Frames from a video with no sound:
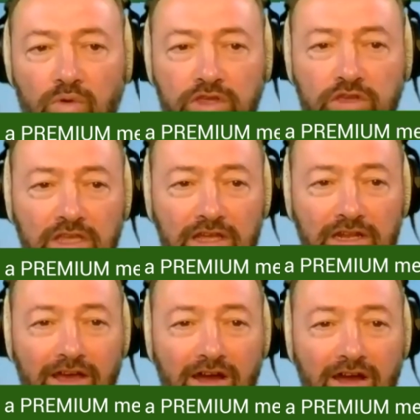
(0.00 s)
Well, you
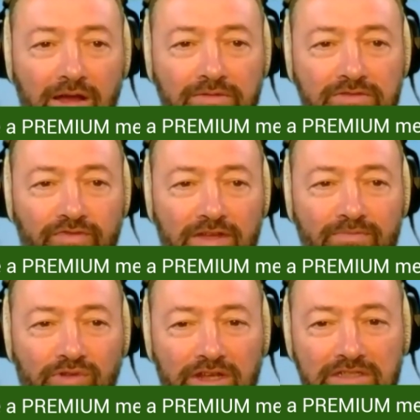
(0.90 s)
certainly are. I was very
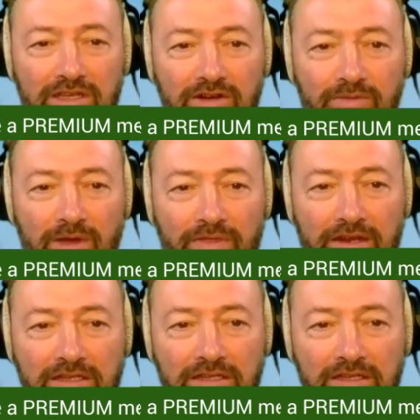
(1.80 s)
impressed to hear about that.